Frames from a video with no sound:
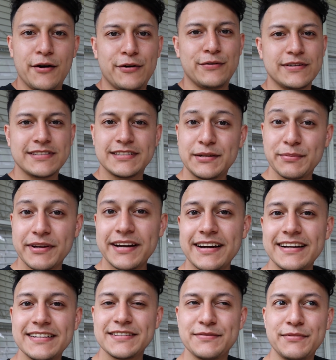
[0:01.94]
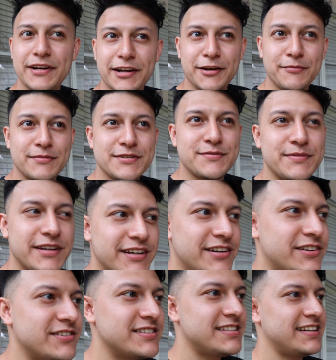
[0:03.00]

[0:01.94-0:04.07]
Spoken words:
What's up, guys? My name is Miguel, and